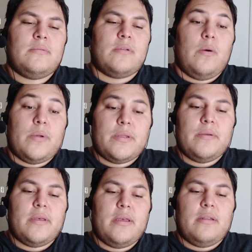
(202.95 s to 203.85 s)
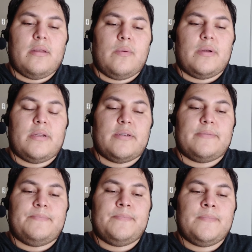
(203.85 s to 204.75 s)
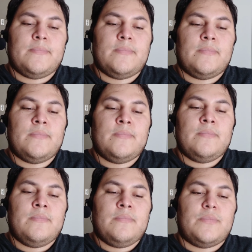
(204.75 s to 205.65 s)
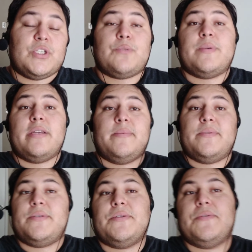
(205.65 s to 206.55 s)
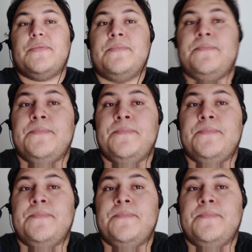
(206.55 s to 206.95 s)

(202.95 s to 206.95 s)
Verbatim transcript: I want to do that. I want to just be able to